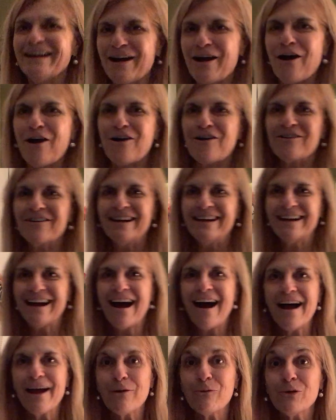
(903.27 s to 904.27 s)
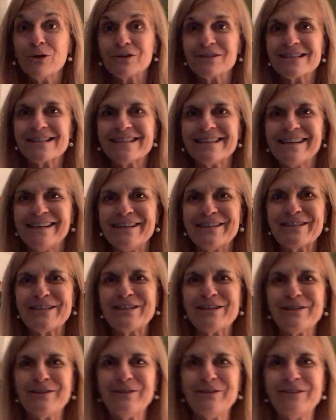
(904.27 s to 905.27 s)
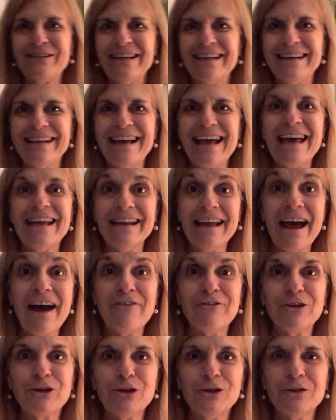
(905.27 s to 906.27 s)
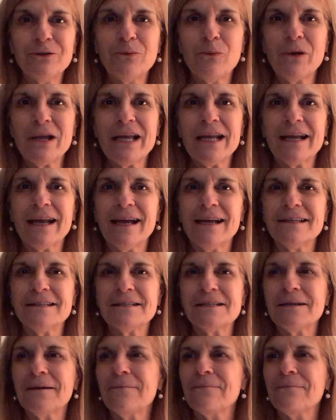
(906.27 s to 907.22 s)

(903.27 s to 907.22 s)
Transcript: All right, I will see you soon, and have a good weekend.